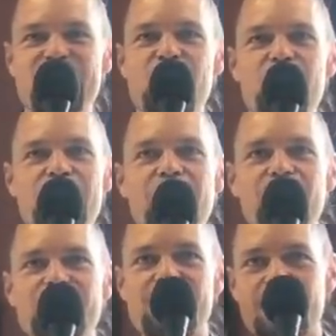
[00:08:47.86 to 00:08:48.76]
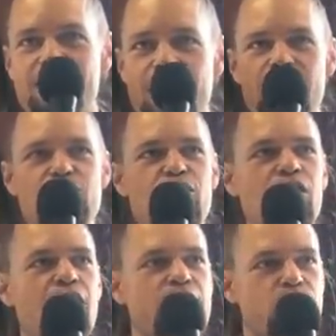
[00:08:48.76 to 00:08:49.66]
so, take the
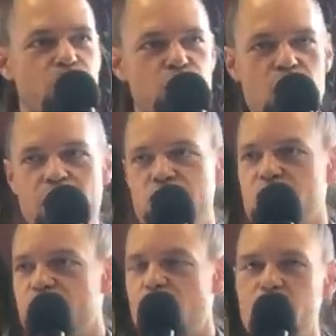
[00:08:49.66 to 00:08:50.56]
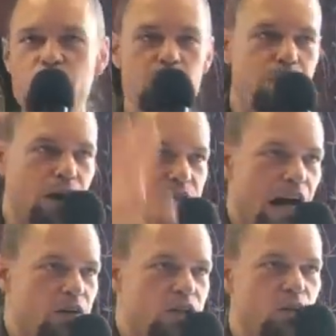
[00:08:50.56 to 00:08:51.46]
externalized projection of what we would bow
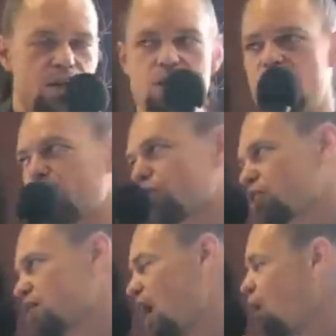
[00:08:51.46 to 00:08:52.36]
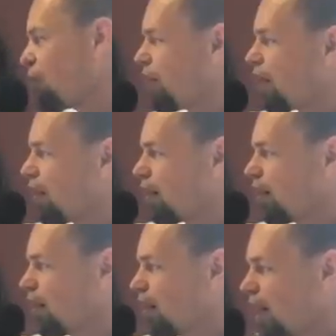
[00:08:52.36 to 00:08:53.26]
down to as the solution is out there,
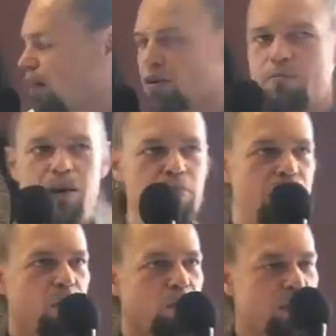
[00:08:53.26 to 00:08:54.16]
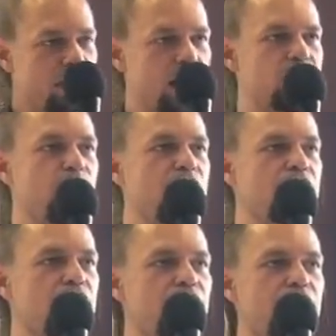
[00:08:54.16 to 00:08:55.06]
and remember that when we take
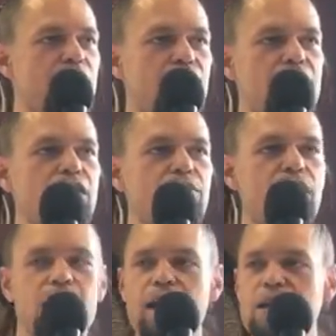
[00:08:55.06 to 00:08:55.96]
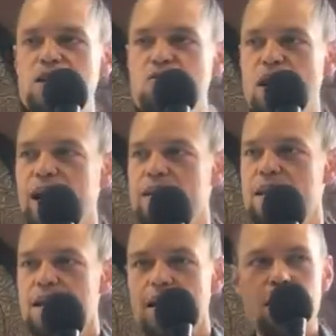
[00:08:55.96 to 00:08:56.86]
dominion of the kingdom and
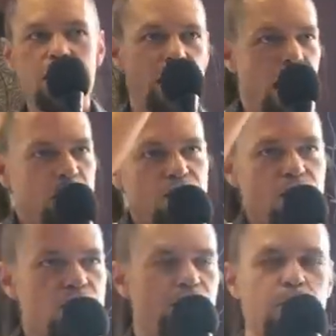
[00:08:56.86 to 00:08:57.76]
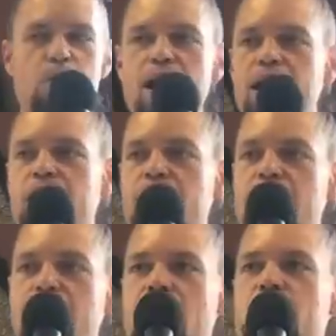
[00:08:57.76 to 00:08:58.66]
unite the hemispheres of our brain
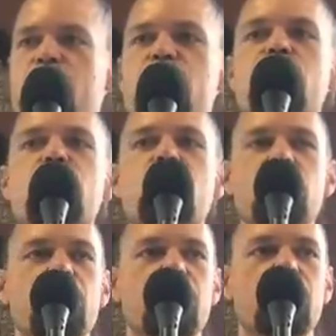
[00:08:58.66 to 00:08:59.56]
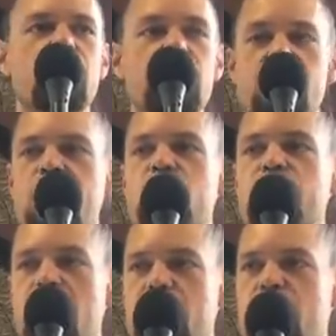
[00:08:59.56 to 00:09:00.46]
and our true
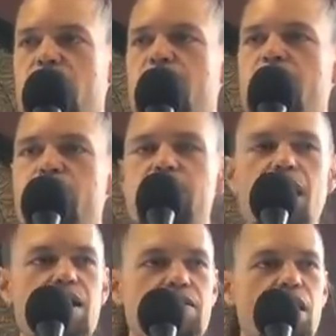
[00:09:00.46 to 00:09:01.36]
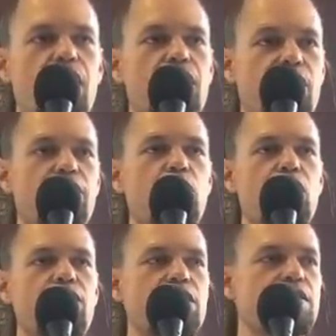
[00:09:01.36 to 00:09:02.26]
essential nature that resides in the heart of every
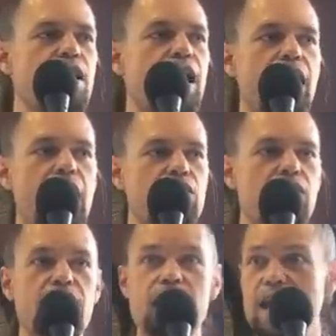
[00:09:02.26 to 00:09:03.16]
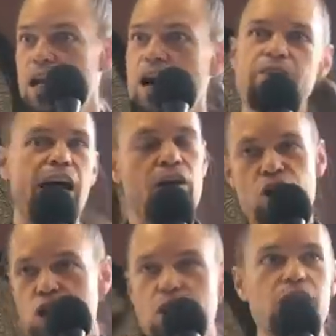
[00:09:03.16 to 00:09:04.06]
one of us, and actually get enough
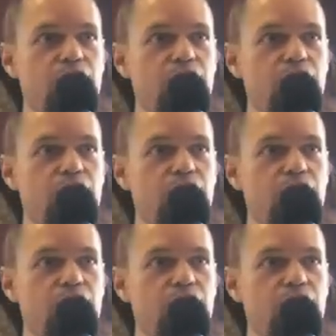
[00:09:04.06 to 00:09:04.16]
energy to